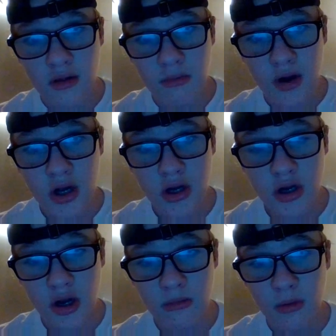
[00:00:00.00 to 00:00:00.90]
the British
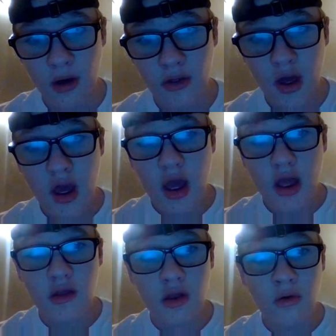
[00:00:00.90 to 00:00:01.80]
Commonwealth, and
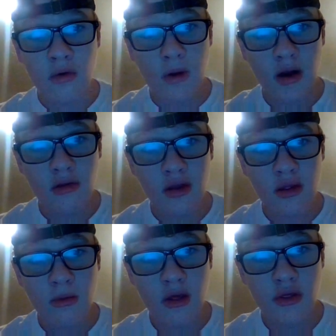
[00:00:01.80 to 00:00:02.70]
so Queen
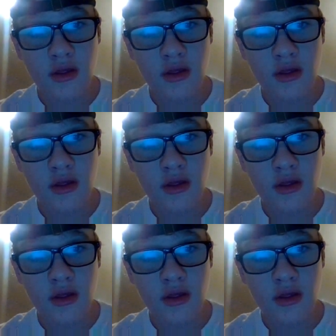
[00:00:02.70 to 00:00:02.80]
Elizabeth